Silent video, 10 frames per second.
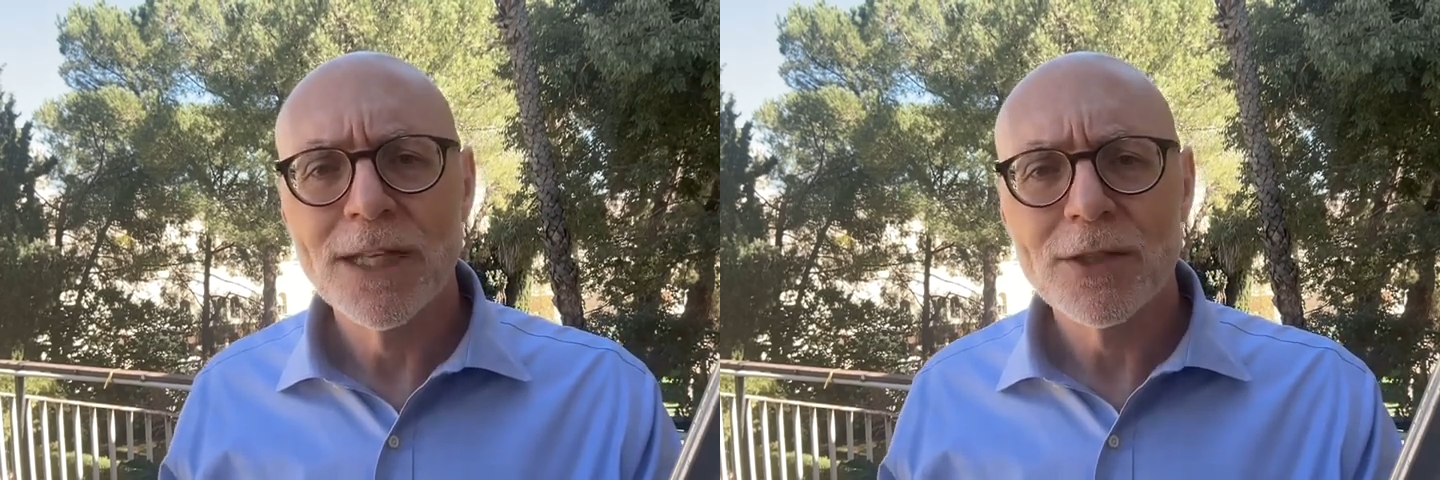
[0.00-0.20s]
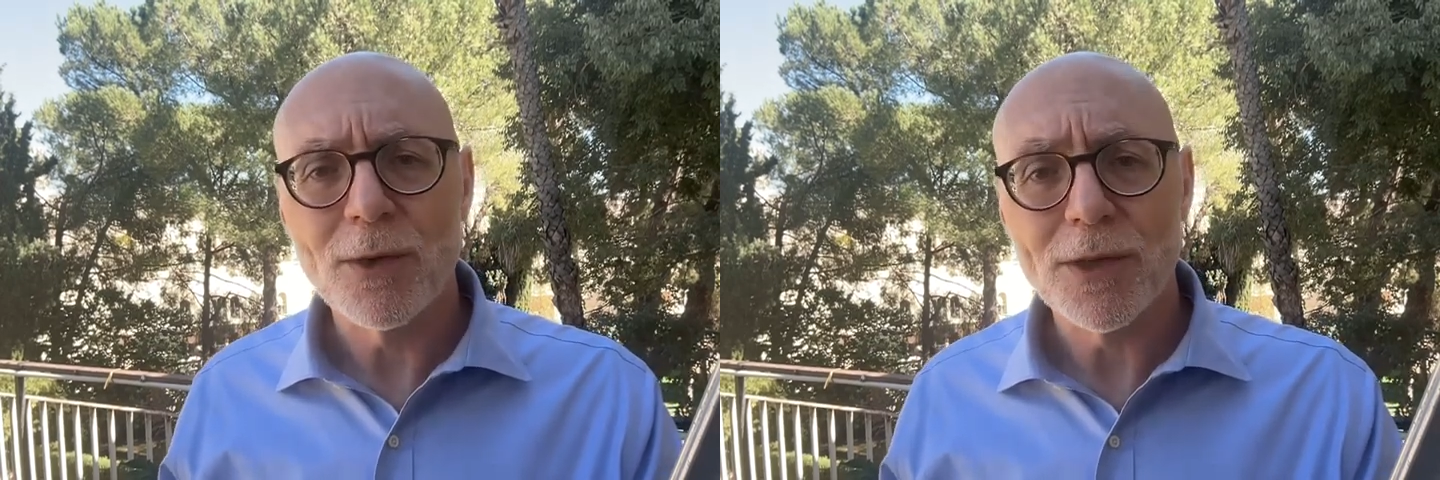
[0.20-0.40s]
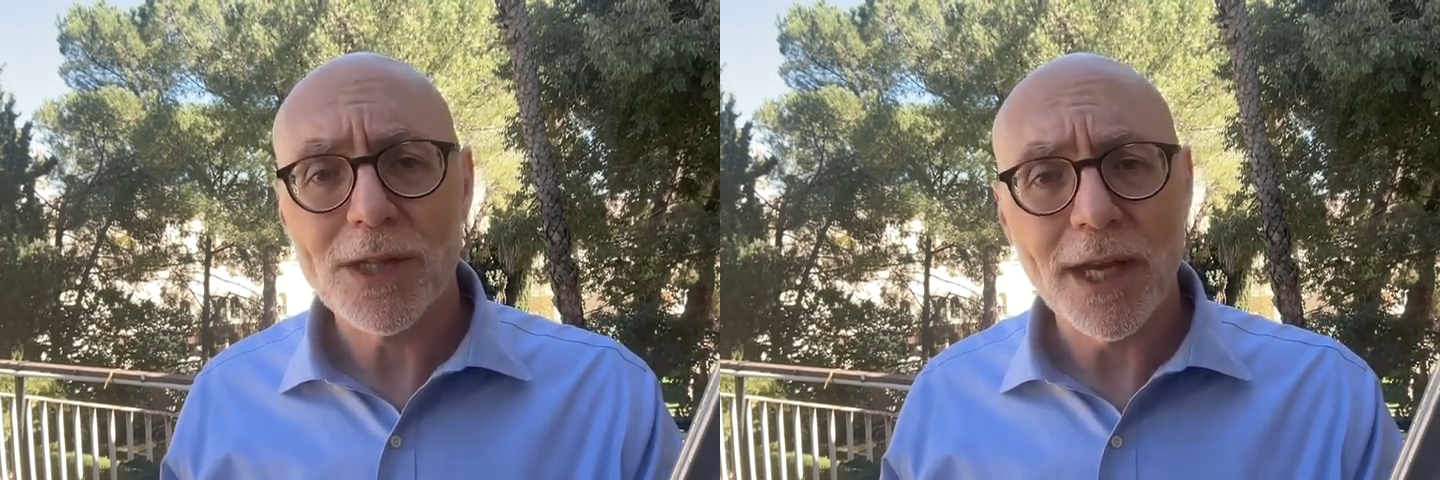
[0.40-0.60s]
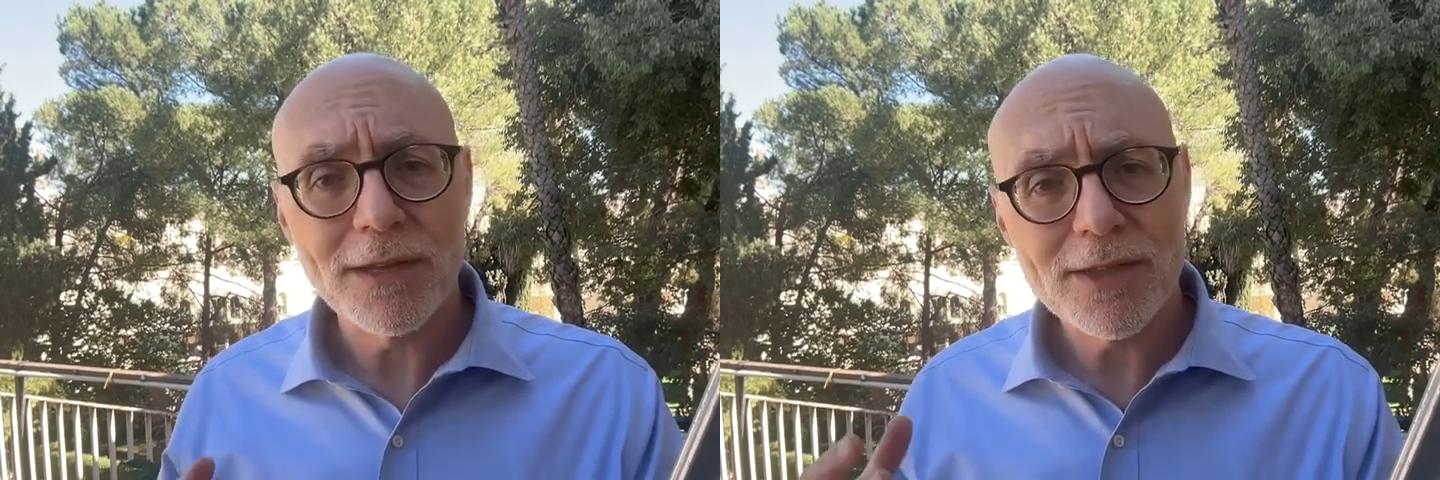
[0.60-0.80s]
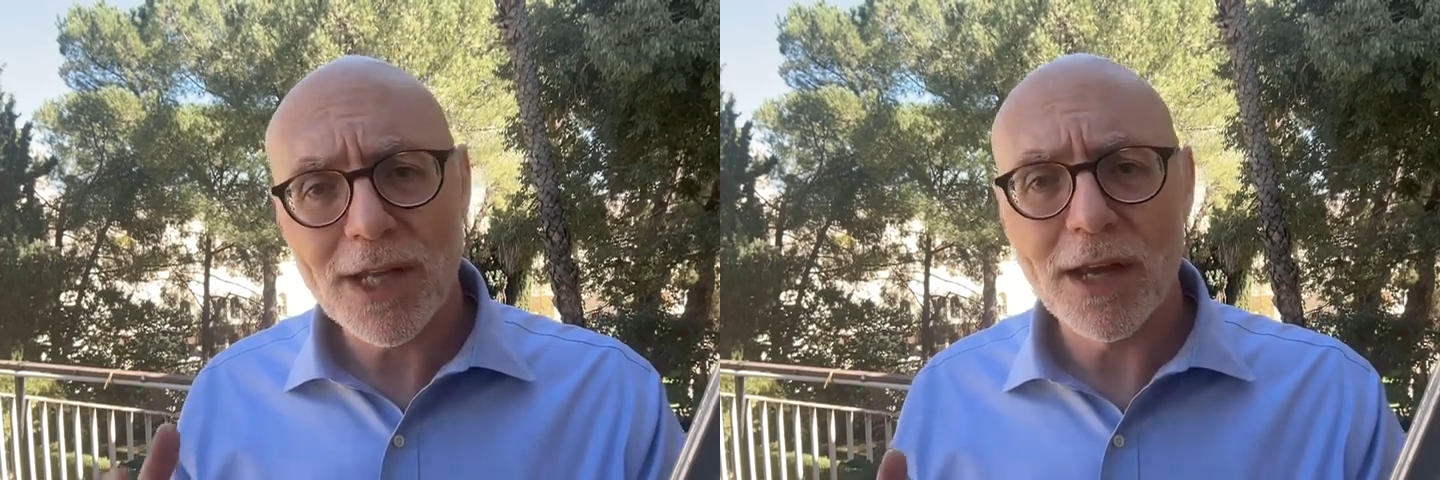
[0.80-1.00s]
So as I
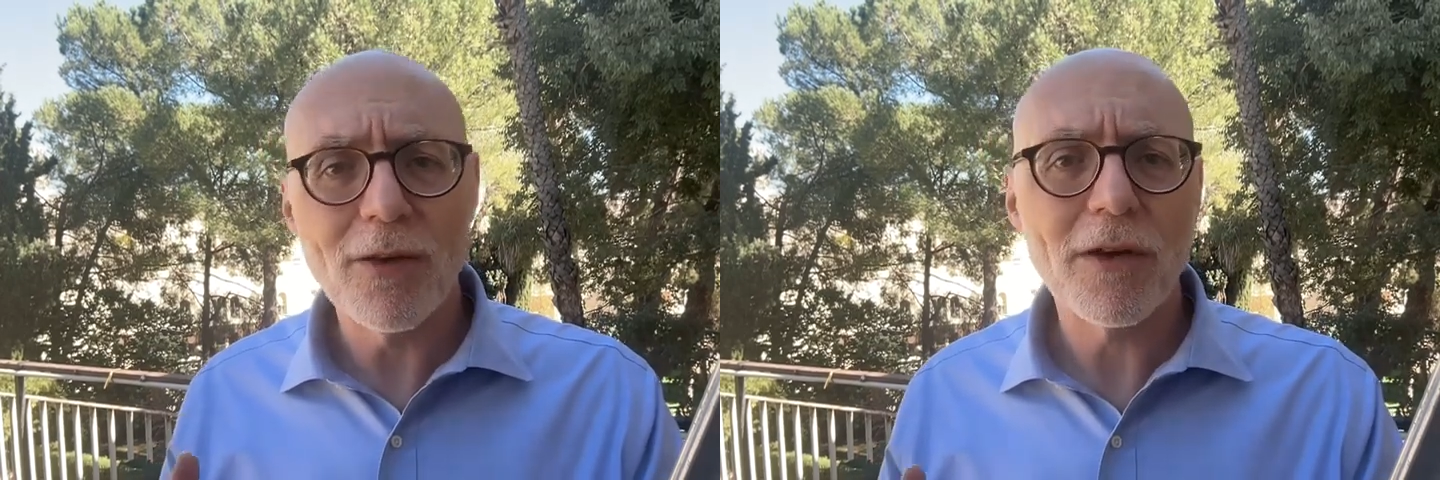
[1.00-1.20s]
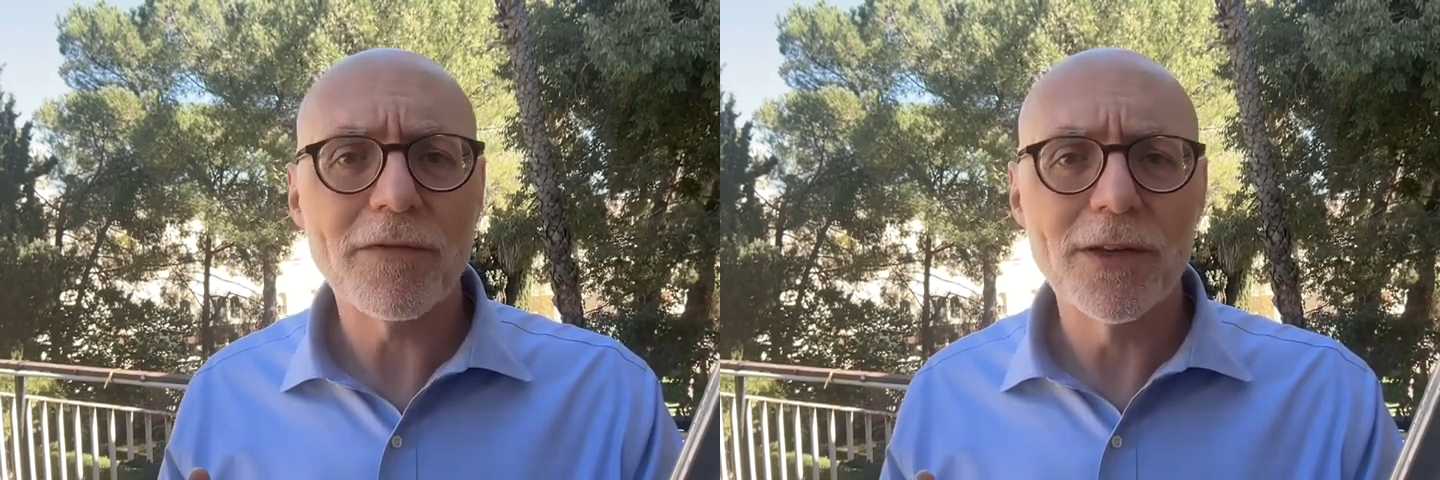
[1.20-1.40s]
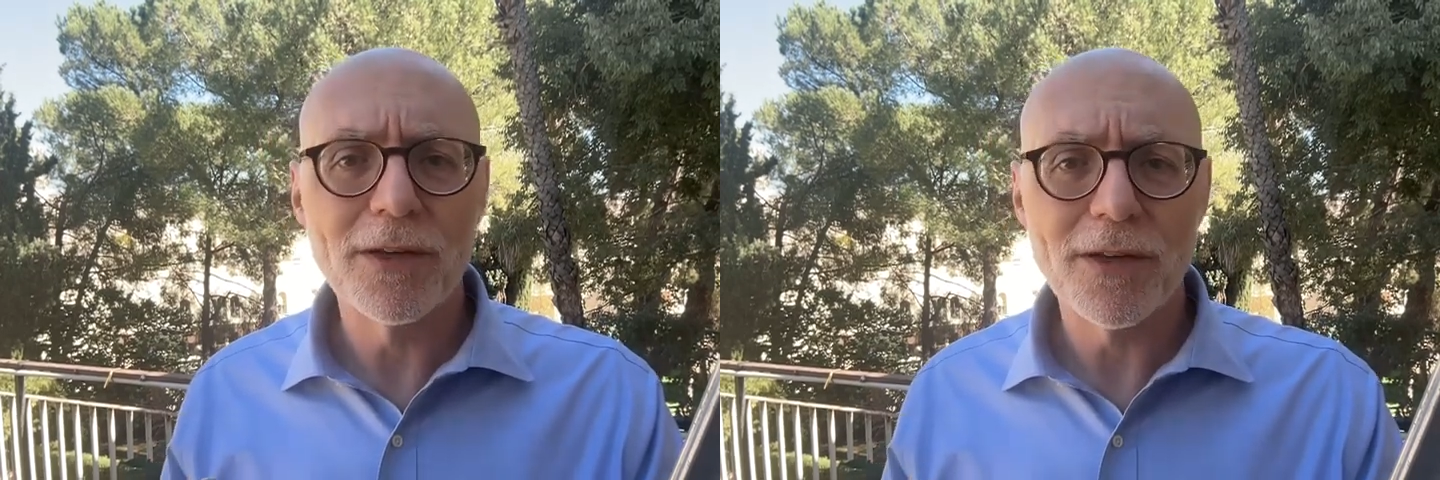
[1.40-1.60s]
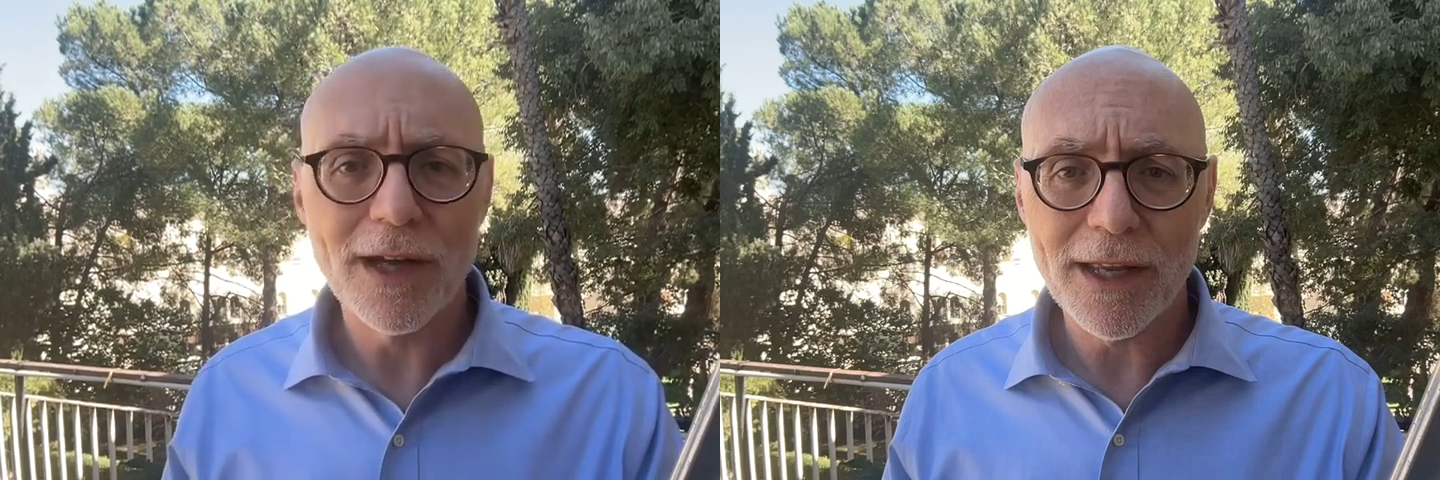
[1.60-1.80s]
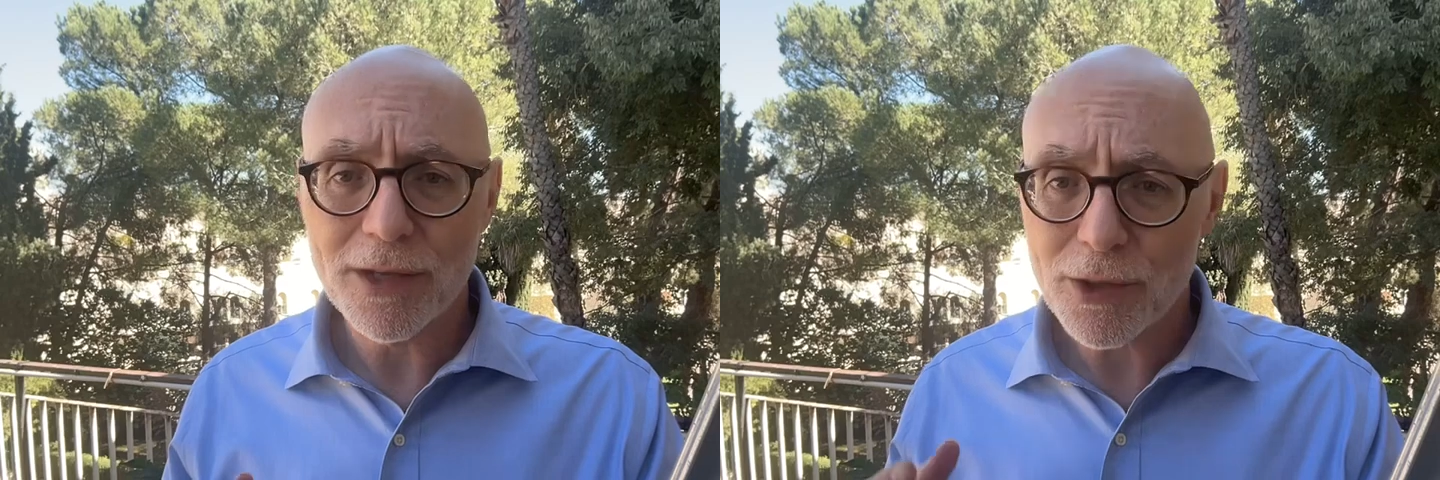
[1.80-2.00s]
sign off here at a